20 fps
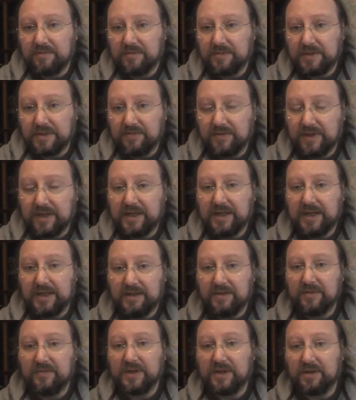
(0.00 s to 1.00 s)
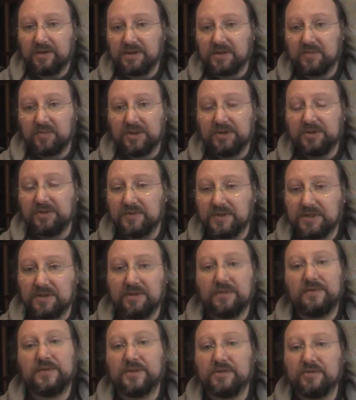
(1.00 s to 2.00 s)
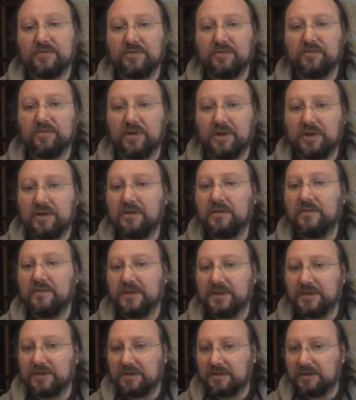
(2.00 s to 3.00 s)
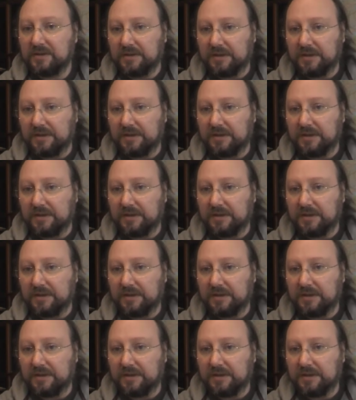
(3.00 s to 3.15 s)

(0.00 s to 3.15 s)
that they kind of correspond to the surface of the wall. That